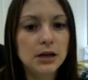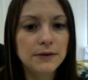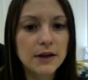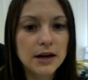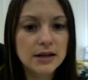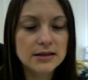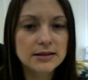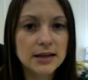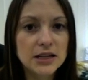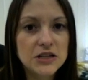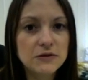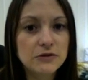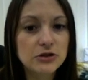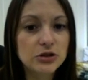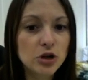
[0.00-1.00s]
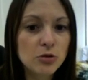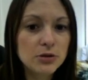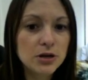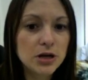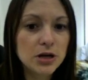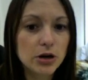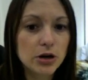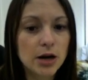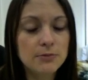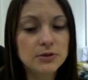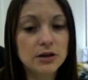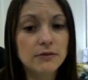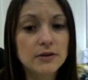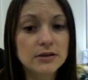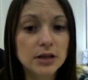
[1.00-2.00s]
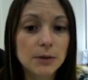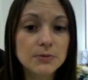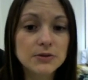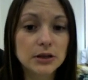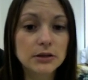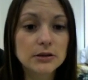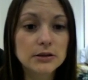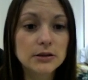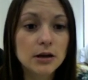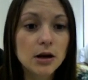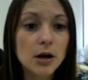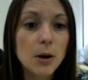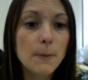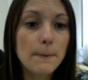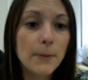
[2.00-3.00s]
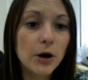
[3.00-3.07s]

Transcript: meaning that it stands for so many grams of a substance